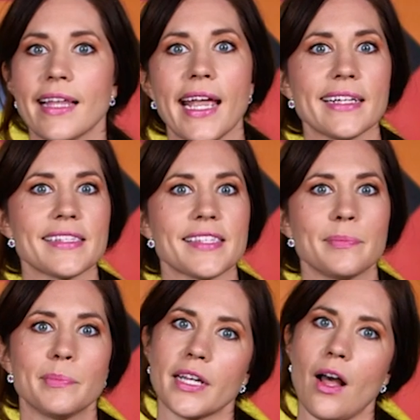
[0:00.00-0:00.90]
Thanks,
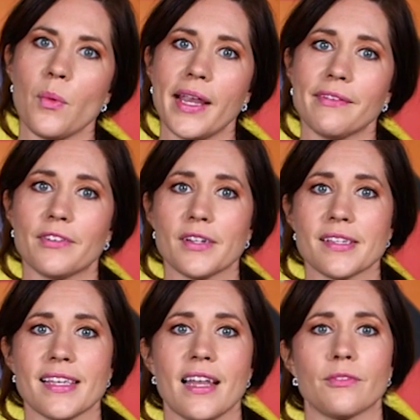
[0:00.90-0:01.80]
but I'll wait for
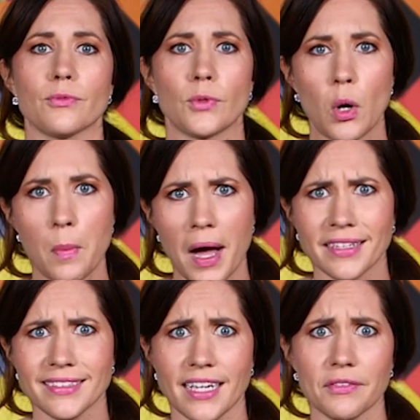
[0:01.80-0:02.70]
a set of
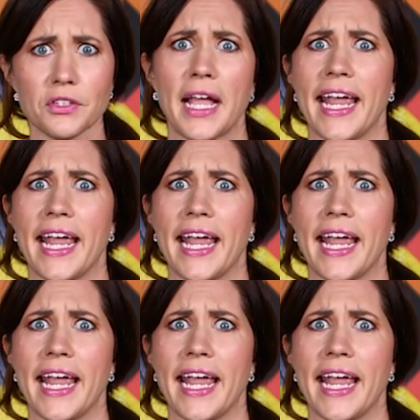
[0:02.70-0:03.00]
robot devil